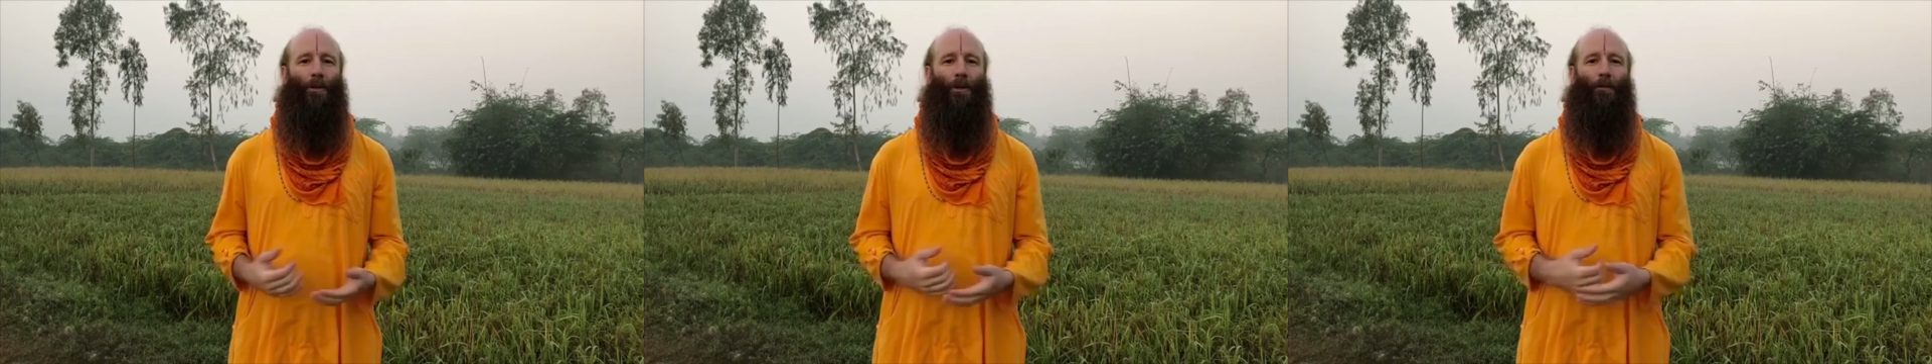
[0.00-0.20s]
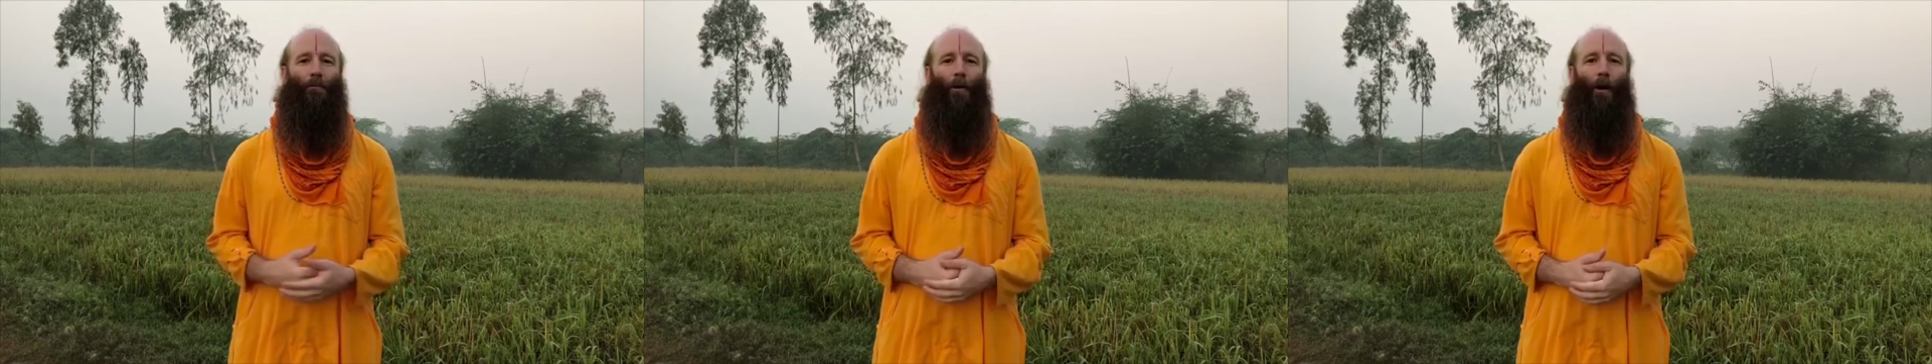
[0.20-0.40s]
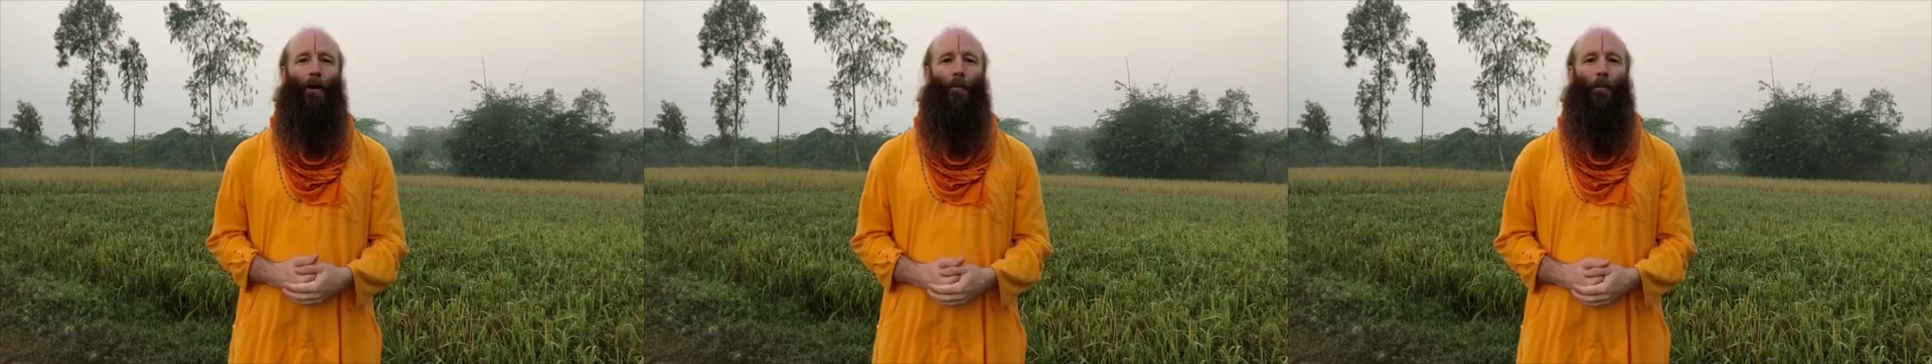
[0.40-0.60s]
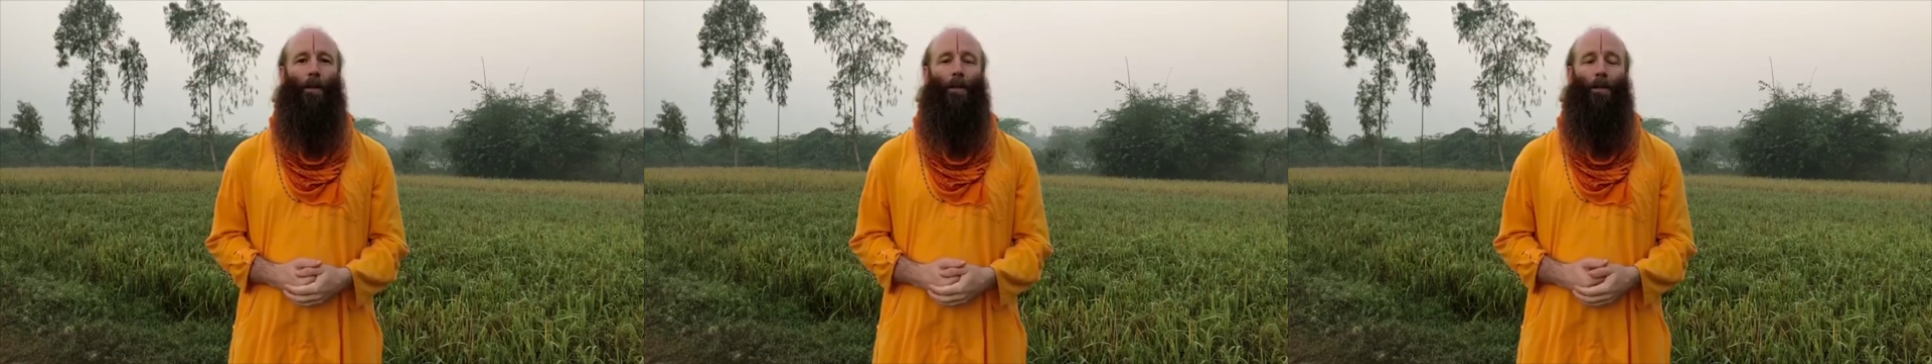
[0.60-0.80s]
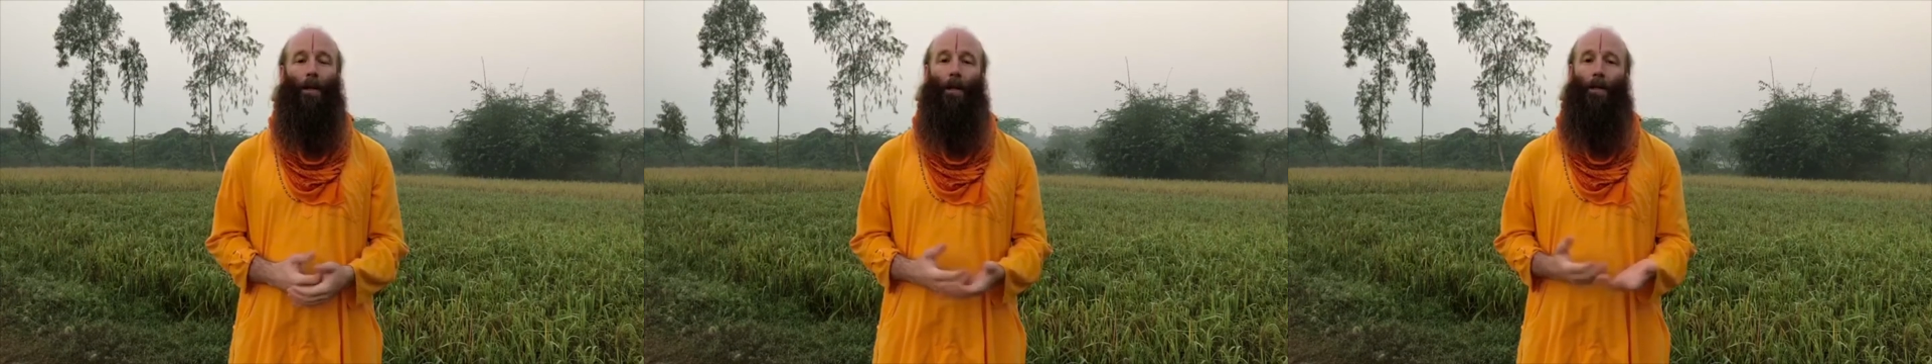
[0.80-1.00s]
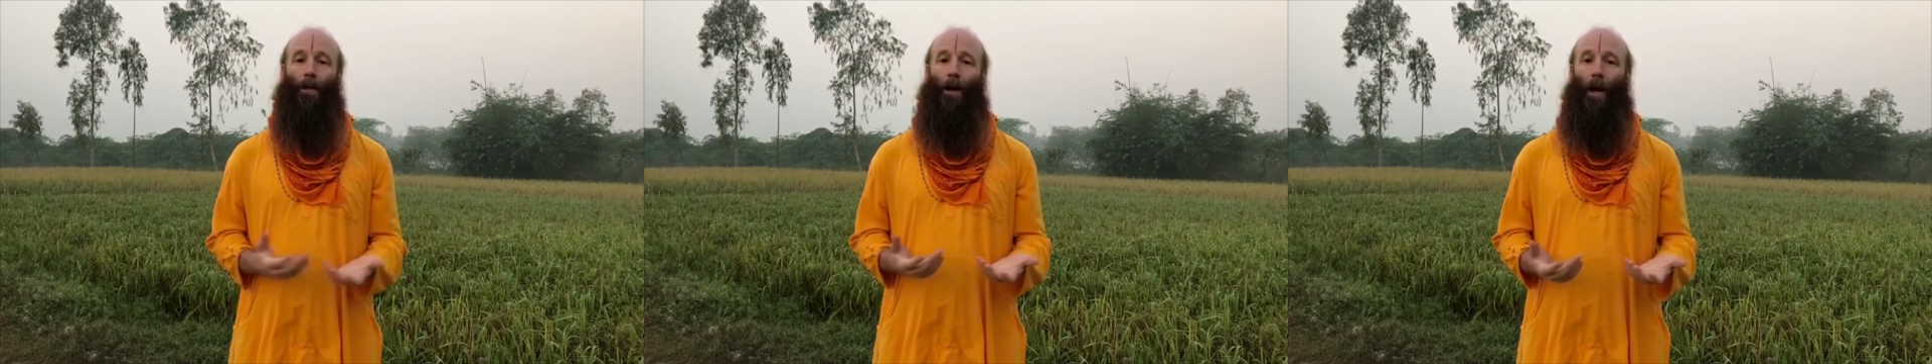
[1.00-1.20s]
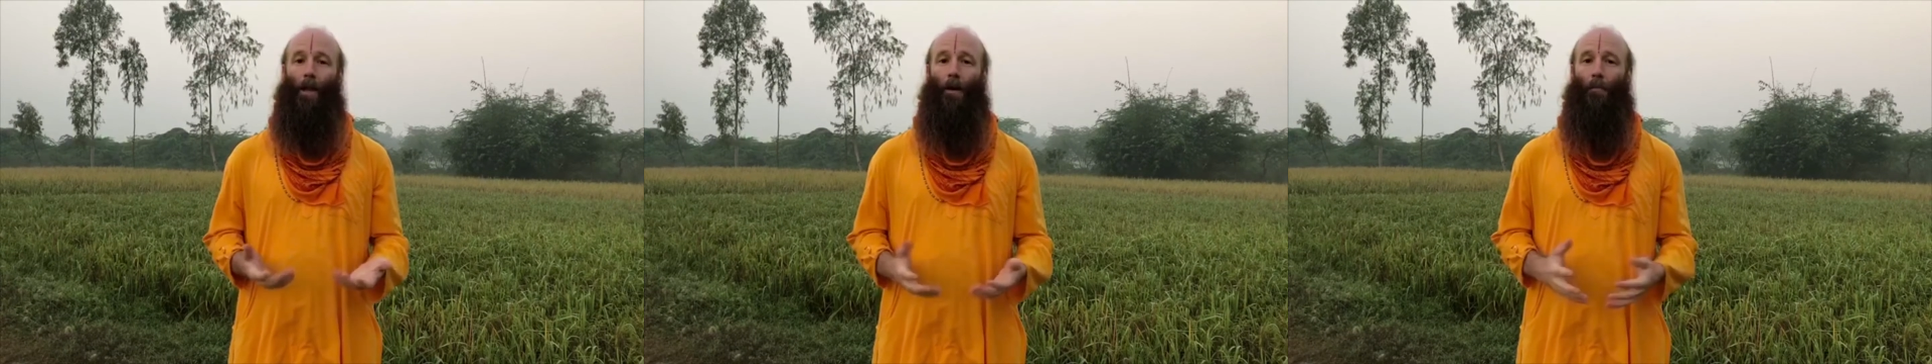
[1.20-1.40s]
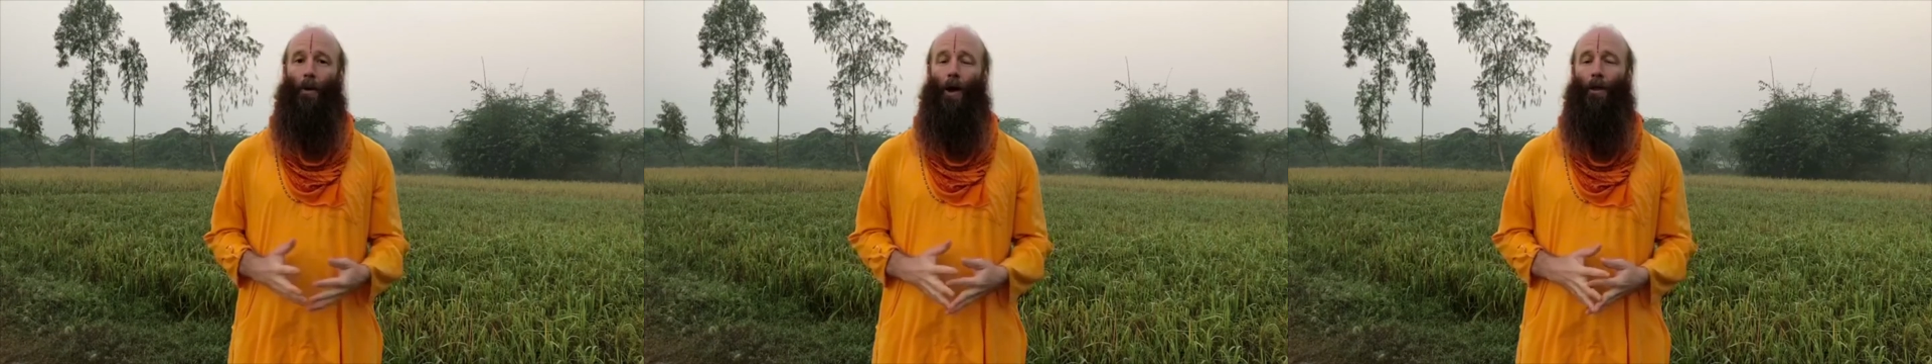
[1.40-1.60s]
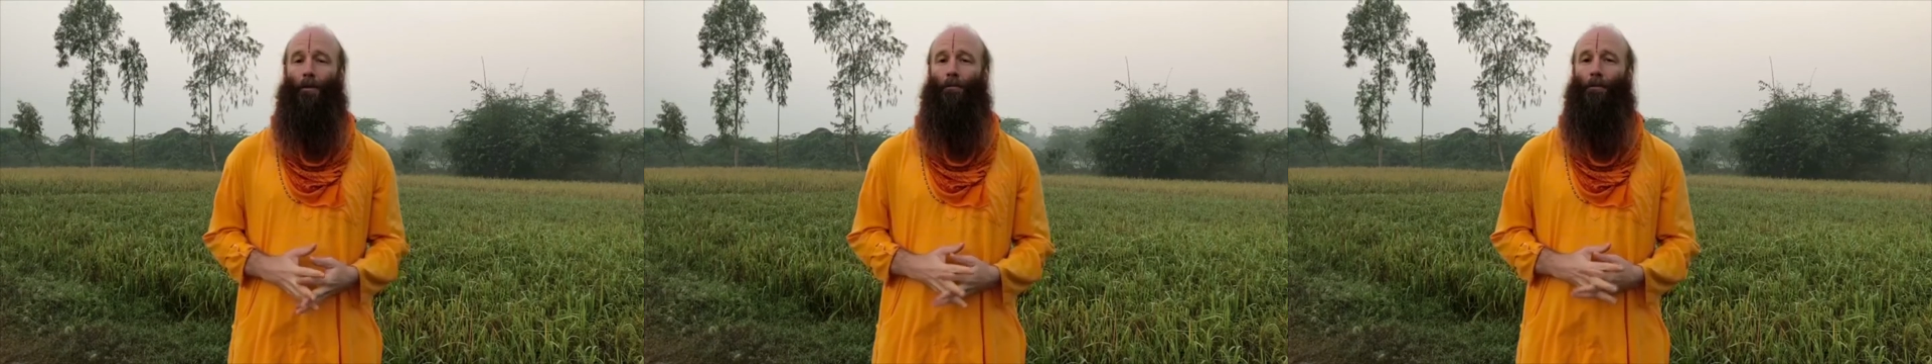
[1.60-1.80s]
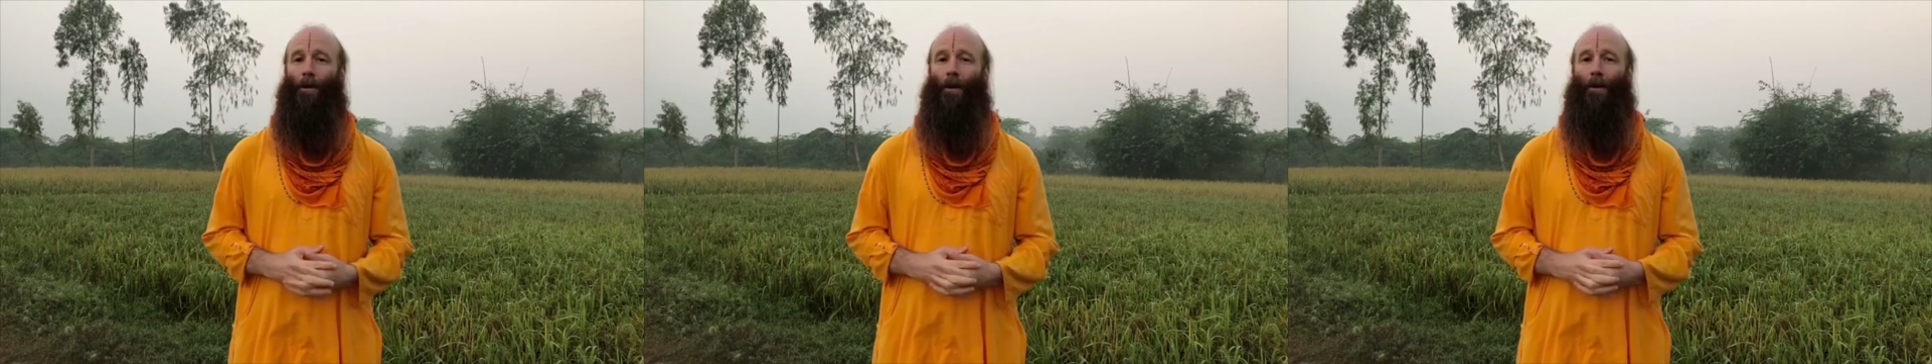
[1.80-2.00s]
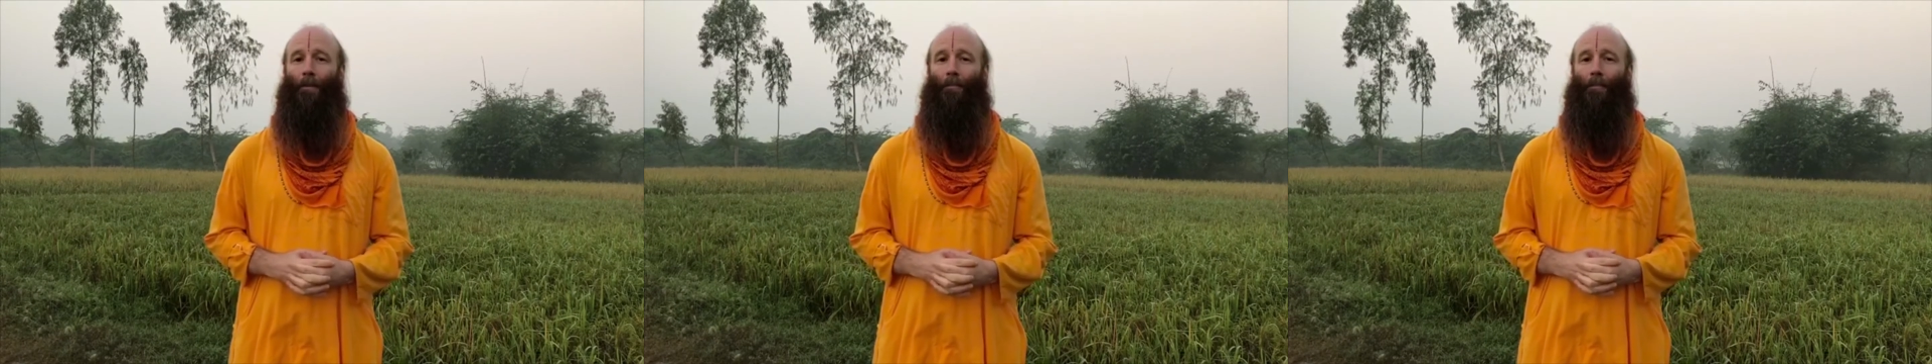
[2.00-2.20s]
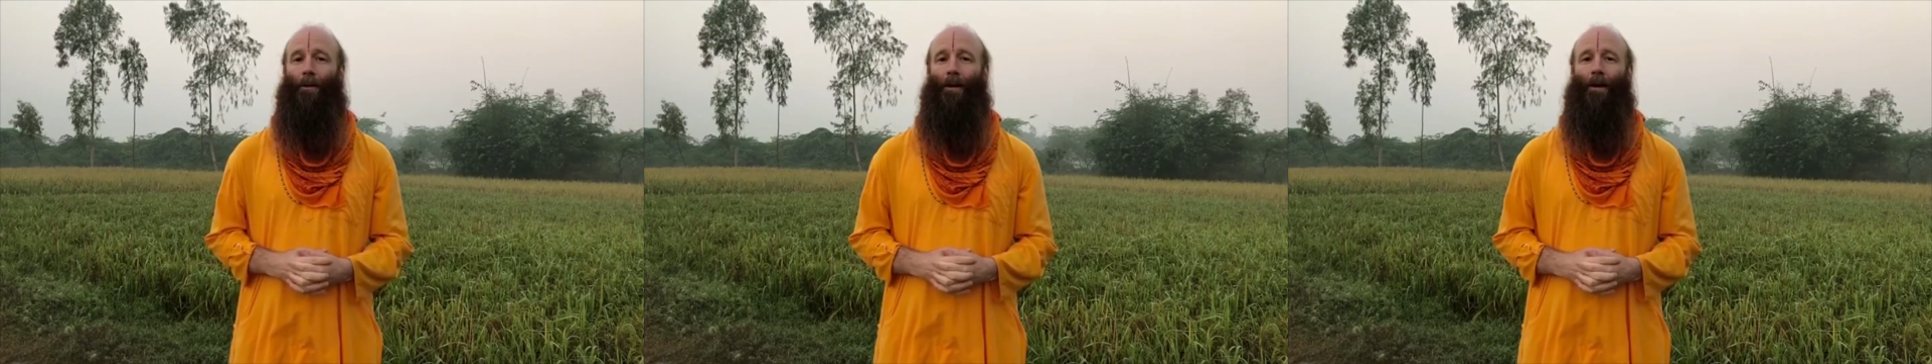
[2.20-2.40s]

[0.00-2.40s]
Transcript: environment like Radha Madhav Dham